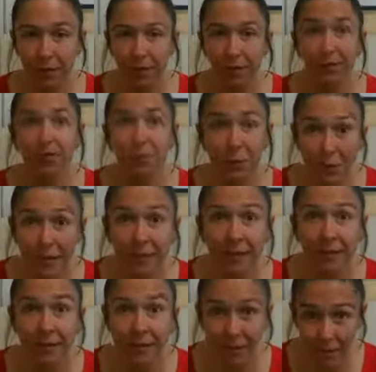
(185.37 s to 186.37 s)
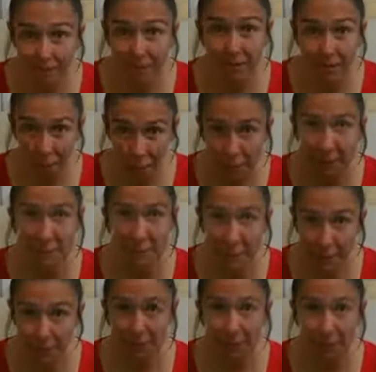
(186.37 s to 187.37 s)
Screen the
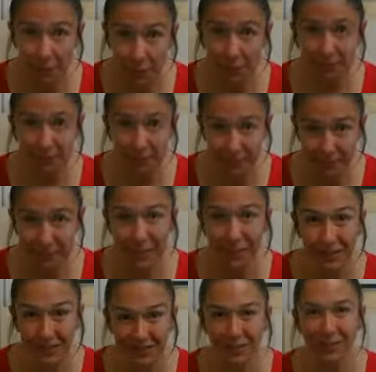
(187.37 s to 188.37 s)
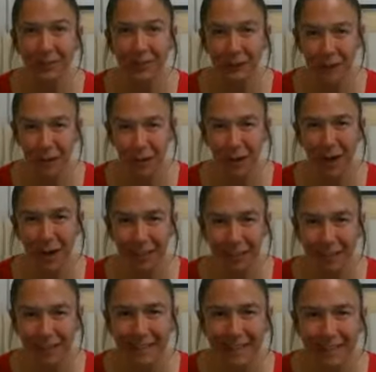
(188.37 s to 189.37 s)
people that you're going to put in your
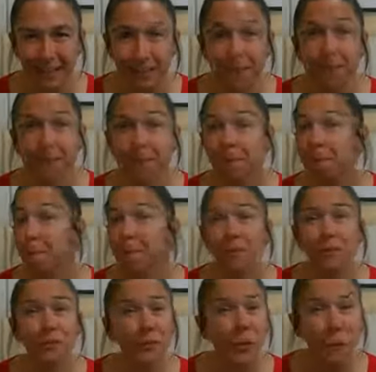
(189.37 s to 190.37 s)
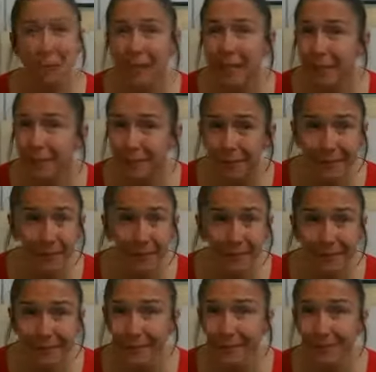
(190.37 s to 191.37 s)
property. Don't make it a friend
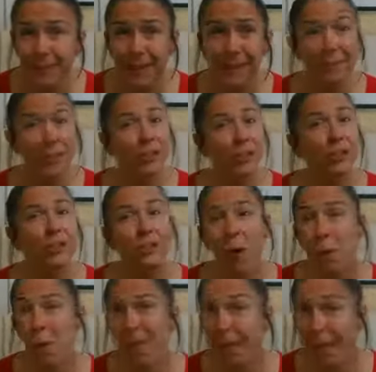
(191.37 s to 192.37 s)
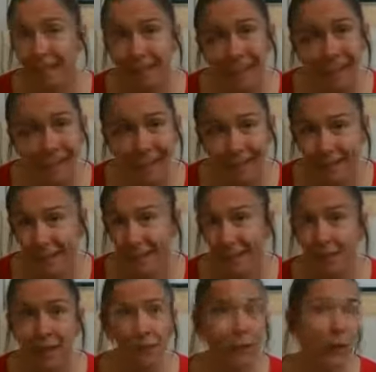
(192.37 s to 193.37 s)
of a friend. Don't make it a cousin.
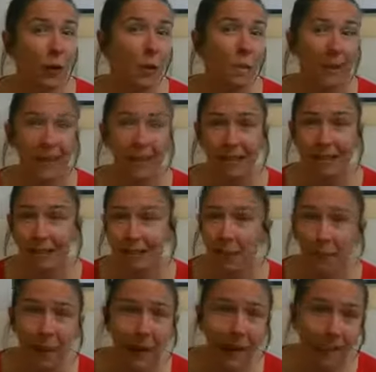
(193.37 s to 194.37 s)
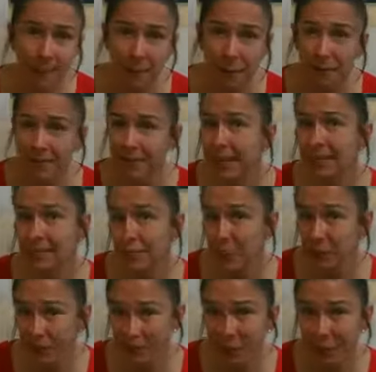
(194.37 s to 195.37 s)
Don't make it some guy you met that's
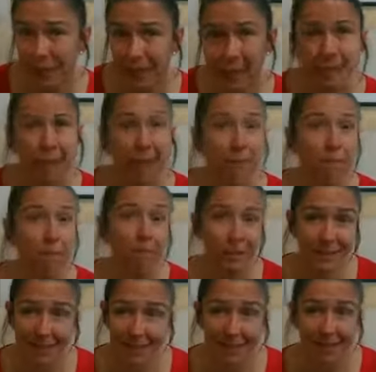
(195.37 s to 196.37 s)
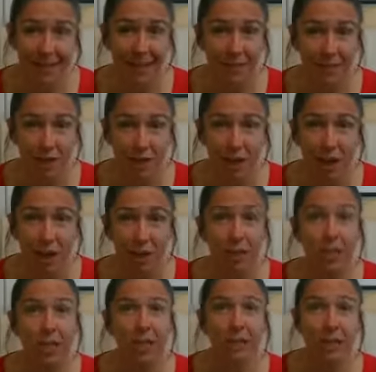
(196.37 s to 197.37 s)
so sweet, doesn't have a job.
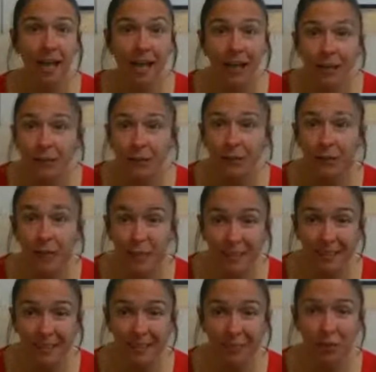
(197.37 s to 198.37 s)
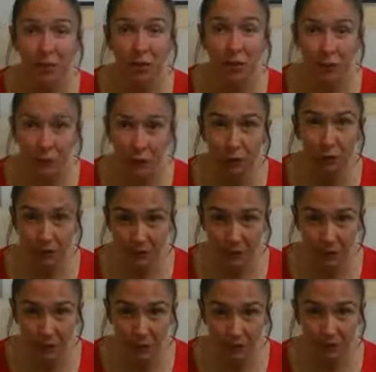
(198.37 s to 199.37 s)
None of those things are good
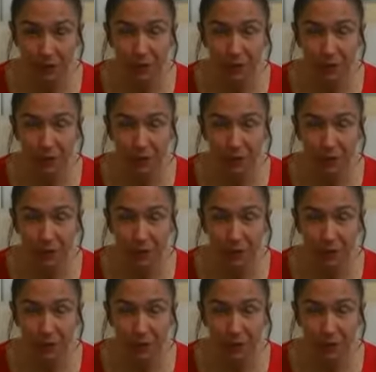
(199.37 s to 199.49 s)
renters.